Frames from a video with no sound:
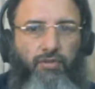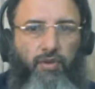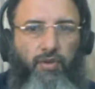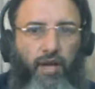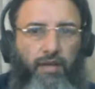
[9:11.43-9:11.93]
of
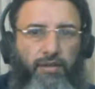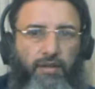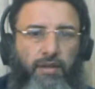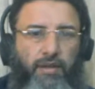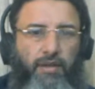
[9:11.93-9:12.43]
the Quran,
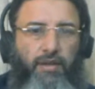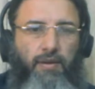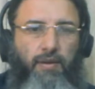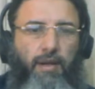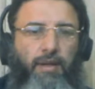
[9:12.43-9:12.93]

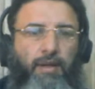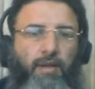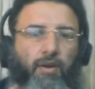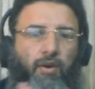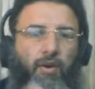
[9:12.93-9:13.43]
right?
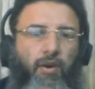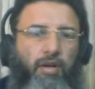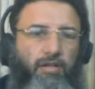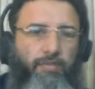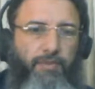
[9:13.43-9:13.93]

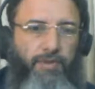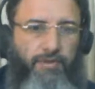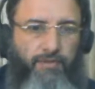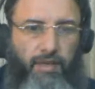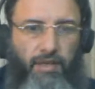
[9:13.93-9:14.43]
Or the
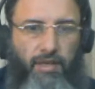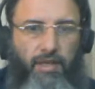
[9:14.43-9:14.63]
present.